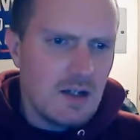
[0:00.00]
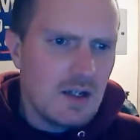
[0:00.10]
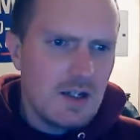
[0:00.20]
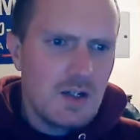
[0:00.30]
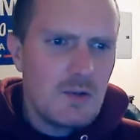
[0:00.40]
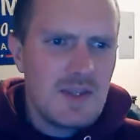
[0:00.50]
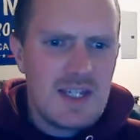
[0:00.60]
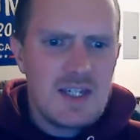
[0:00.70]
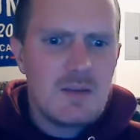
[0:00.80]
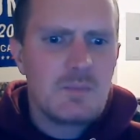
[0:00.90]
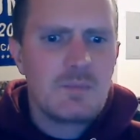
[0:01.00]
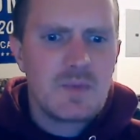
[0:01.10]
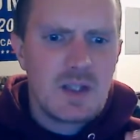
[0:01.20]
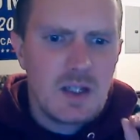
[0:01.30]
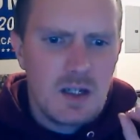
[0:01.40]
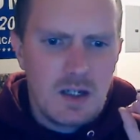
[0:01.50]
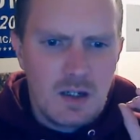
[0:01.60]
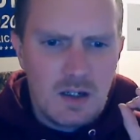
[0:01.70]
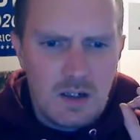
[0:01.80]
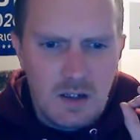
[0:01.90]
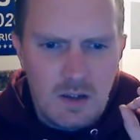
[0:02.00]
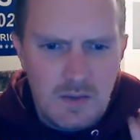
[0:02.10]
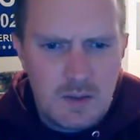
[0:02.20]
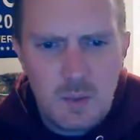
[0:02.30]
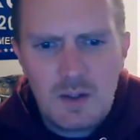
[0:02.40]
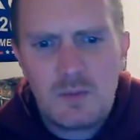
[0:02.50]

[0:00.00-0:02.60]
I'm gonna do the 12